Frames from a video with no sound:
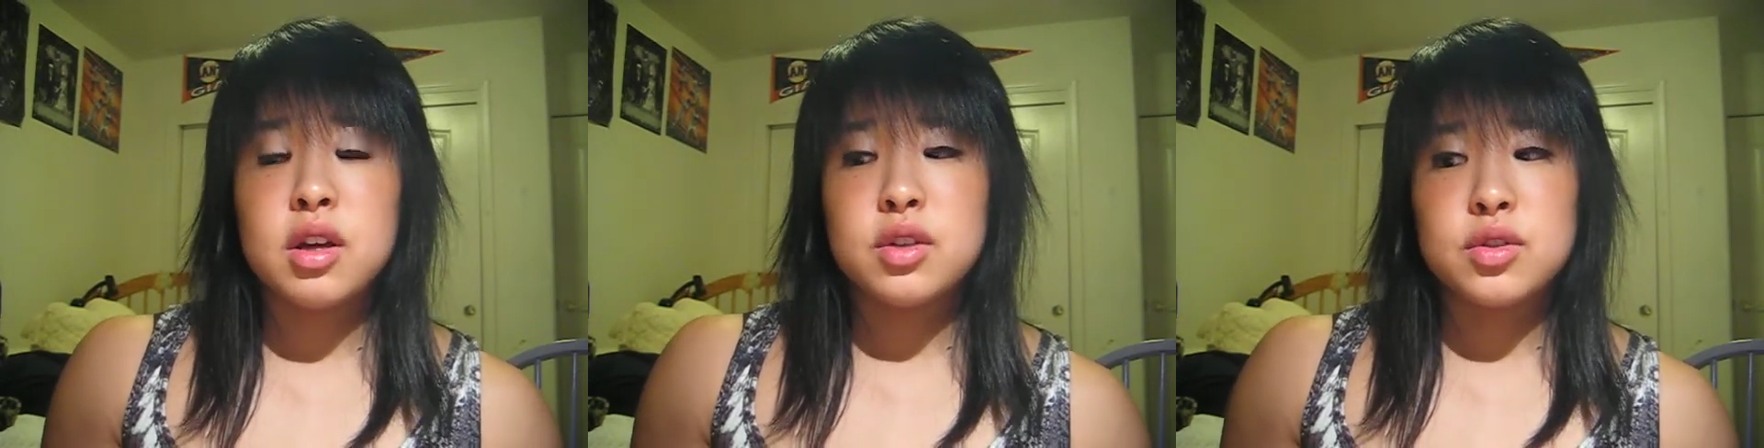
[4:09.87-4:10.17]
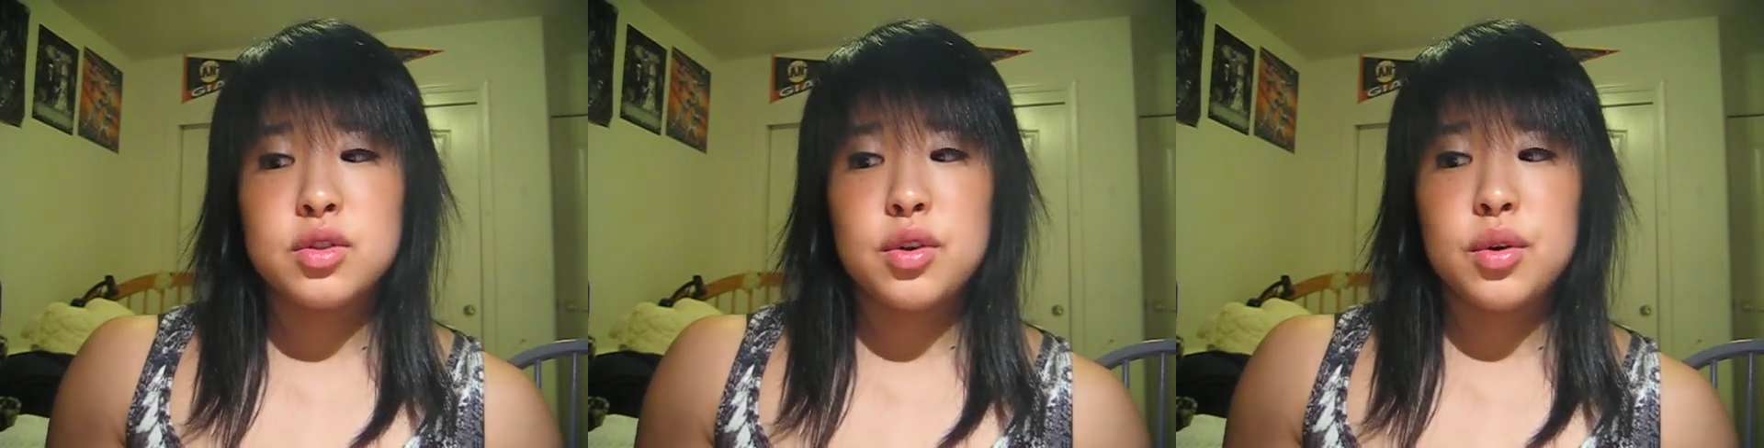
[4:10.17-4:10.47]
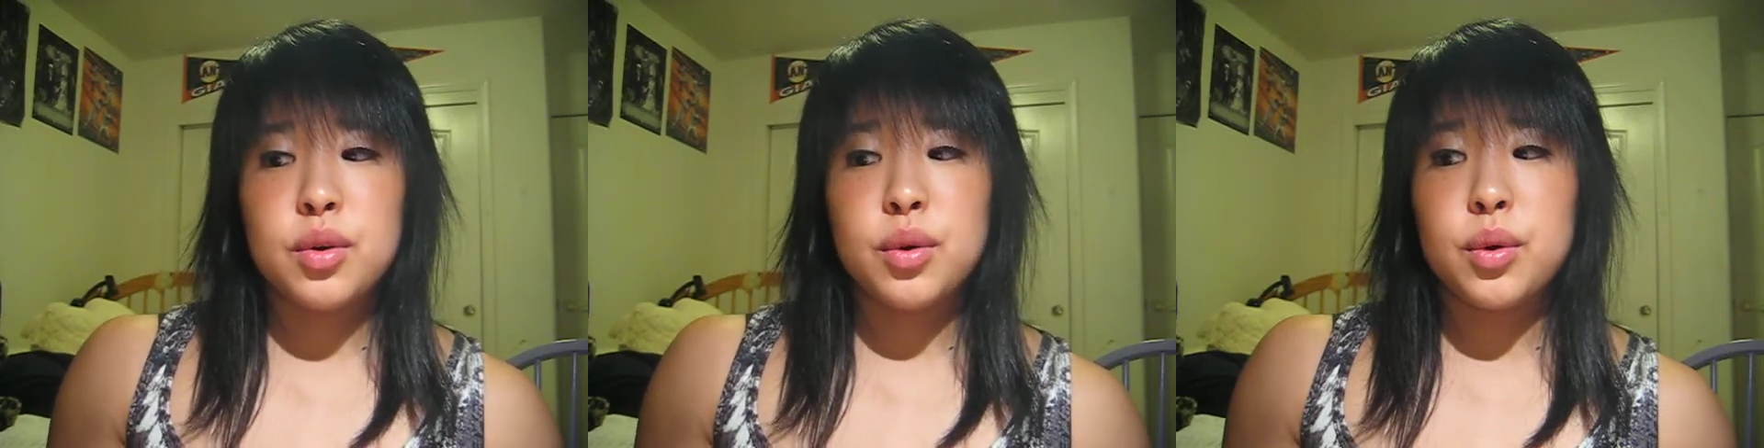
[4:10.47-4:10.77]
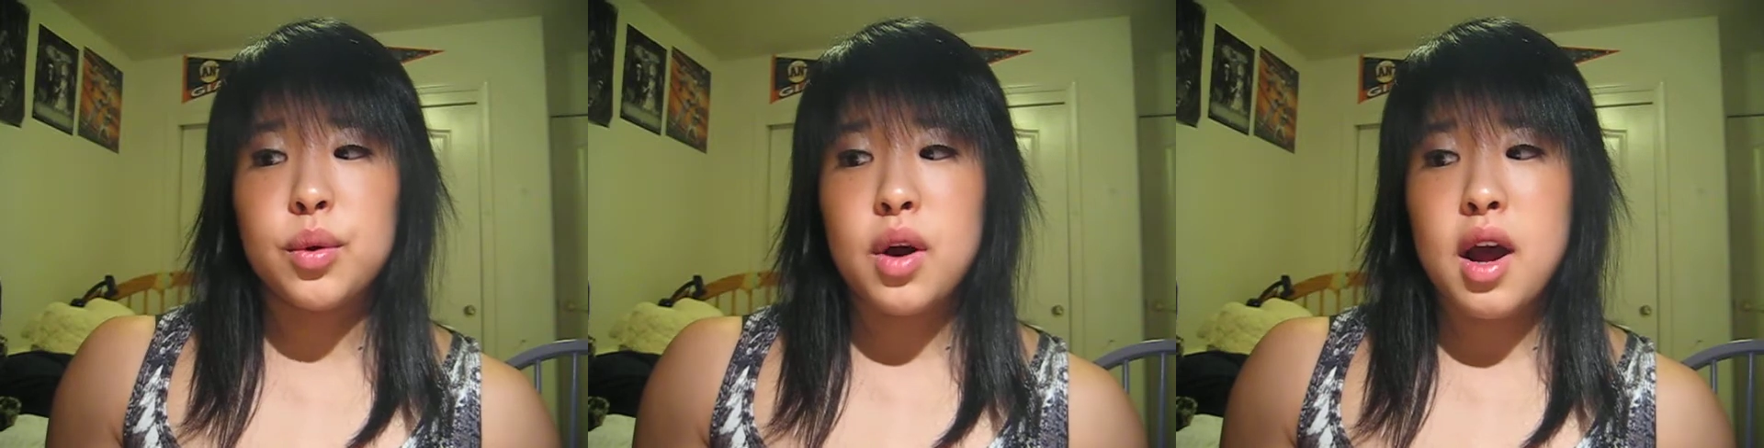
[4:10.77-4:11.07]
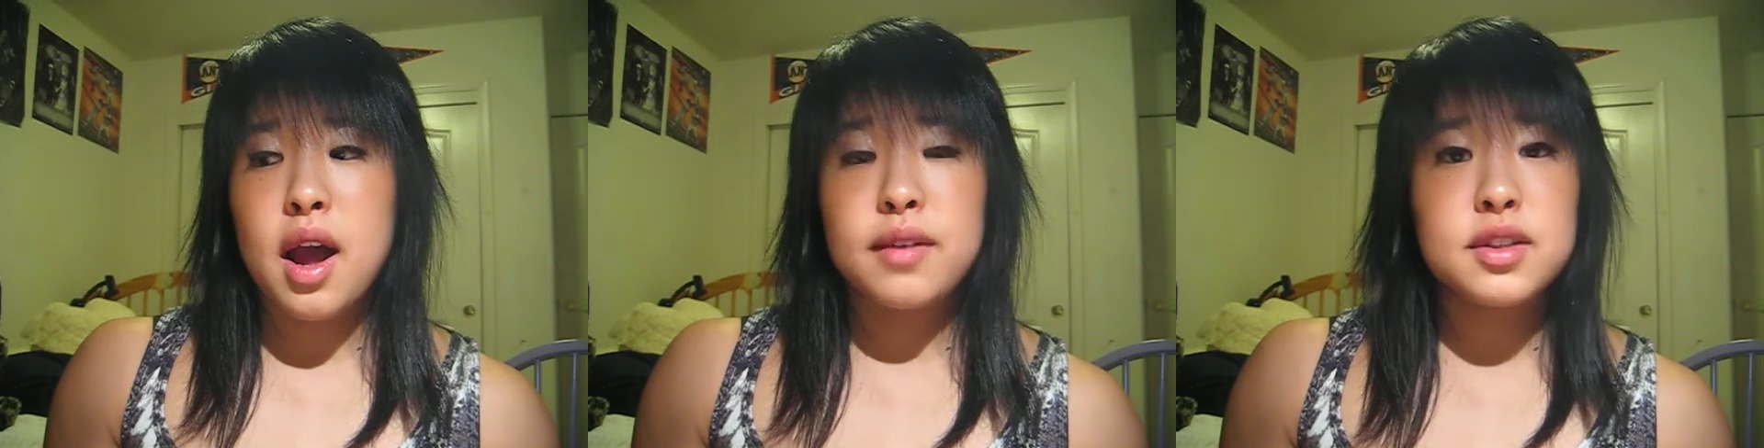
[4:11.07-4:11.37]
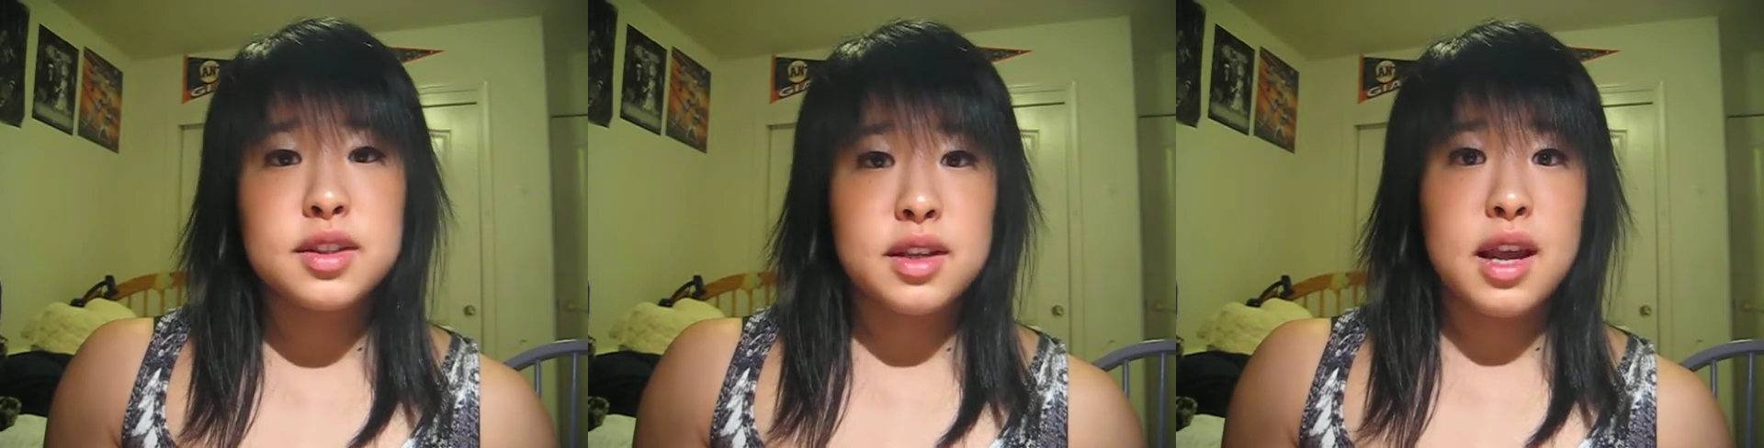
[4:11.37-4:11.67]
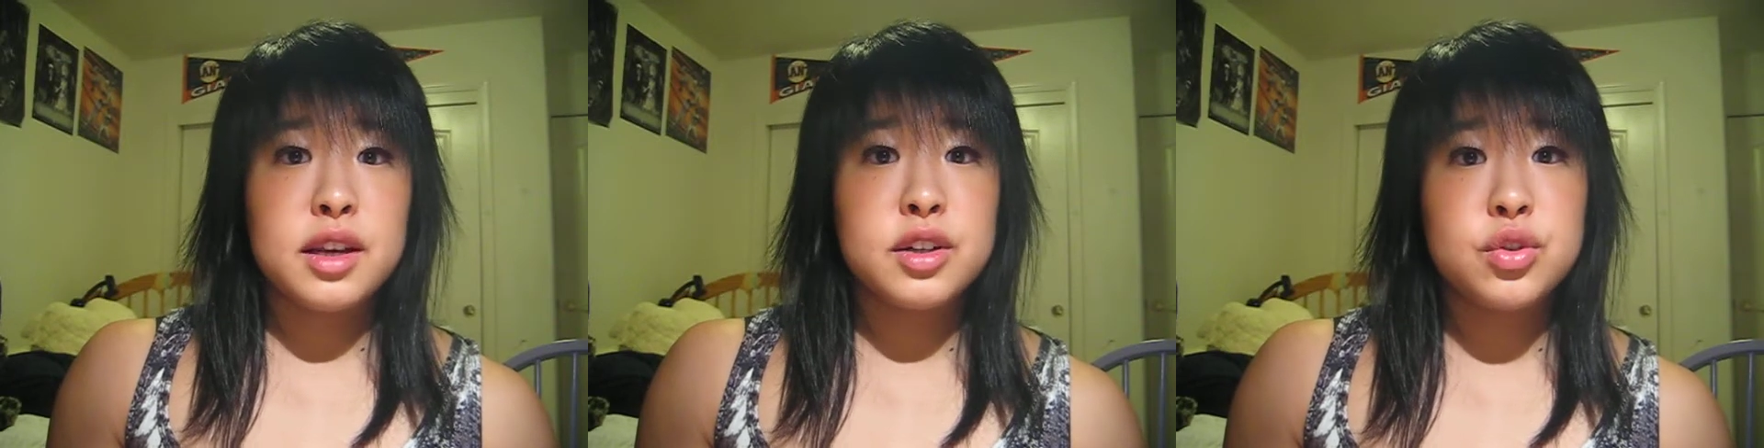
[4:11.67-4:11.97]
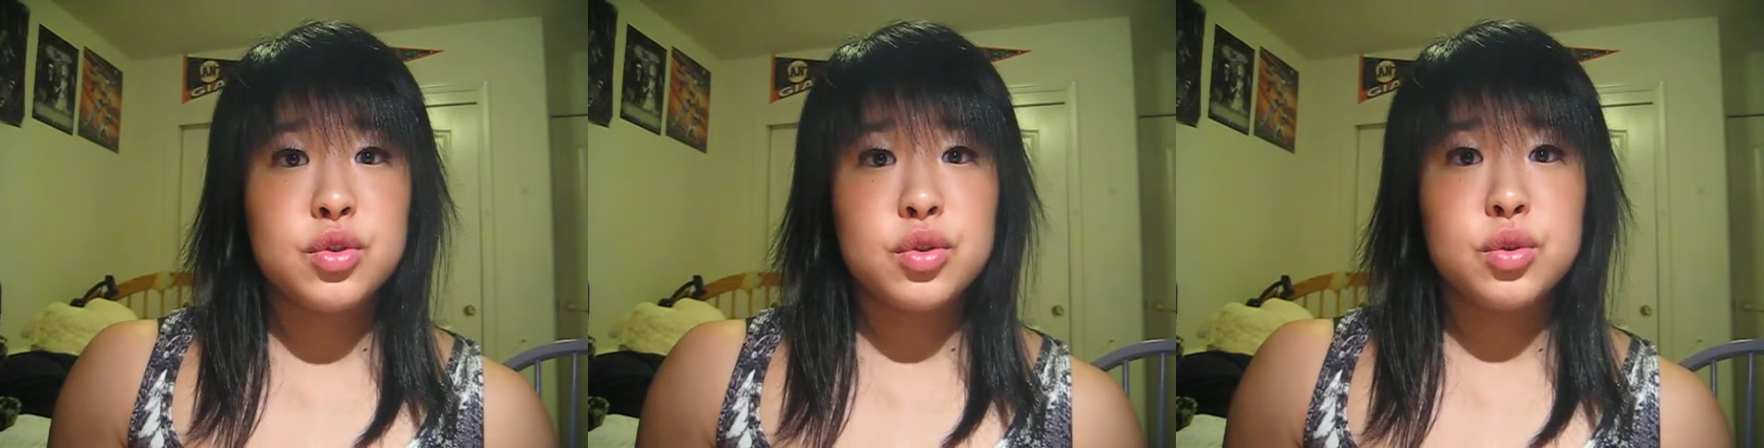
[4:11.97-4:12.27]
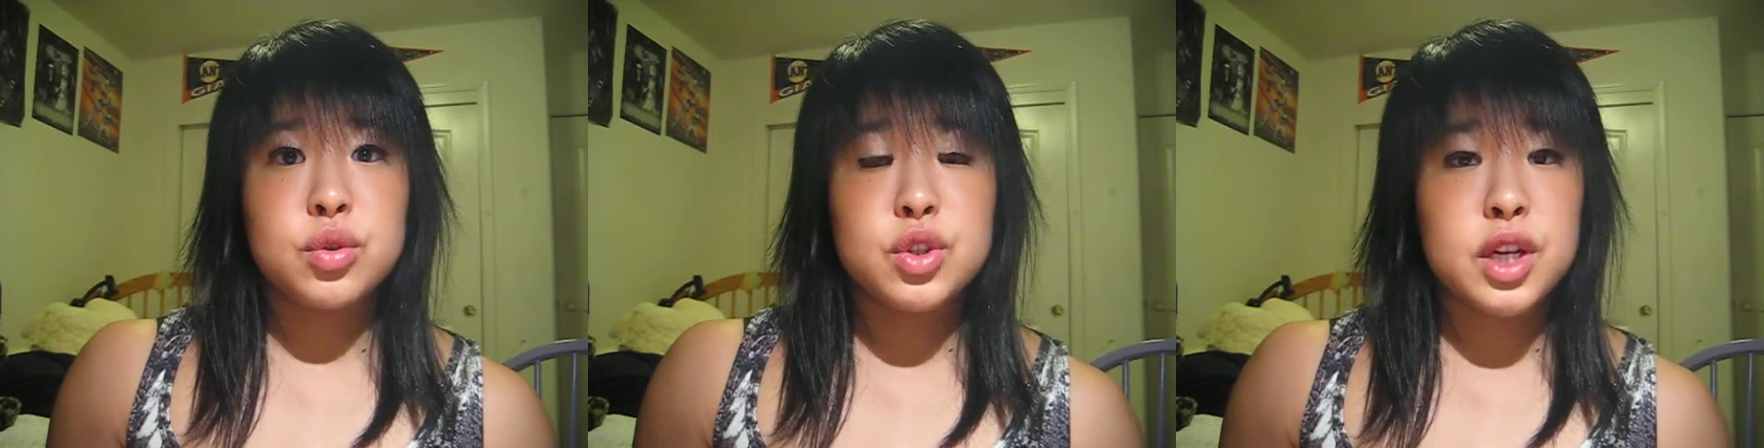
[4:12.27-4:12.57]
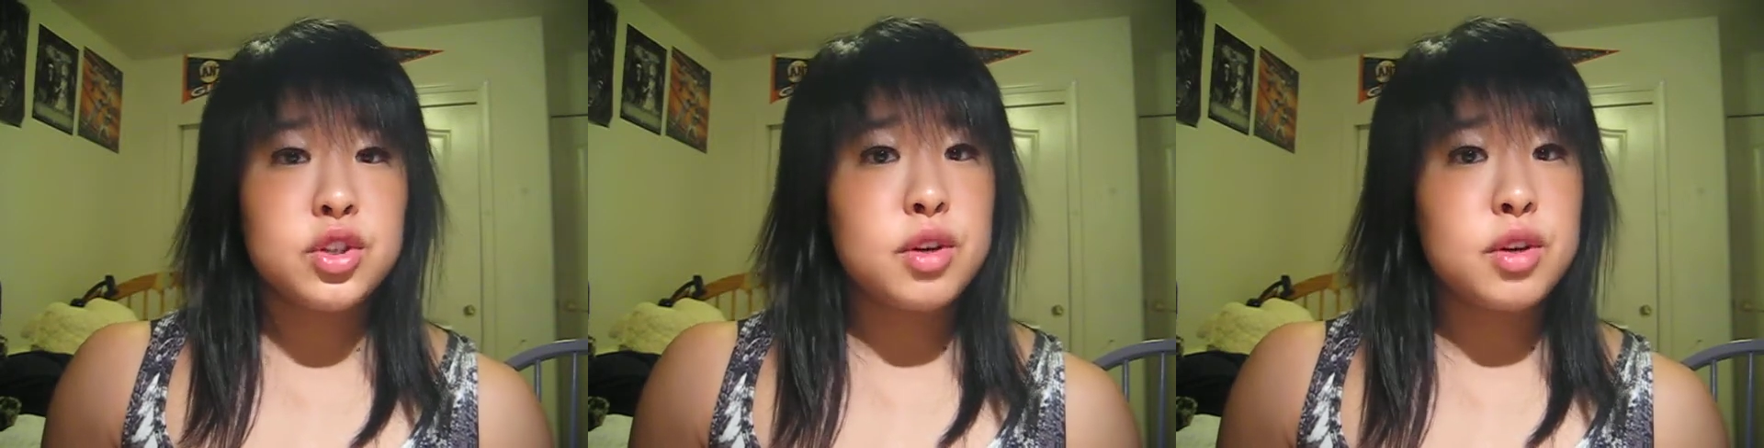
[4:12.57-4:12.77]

So I've decided to change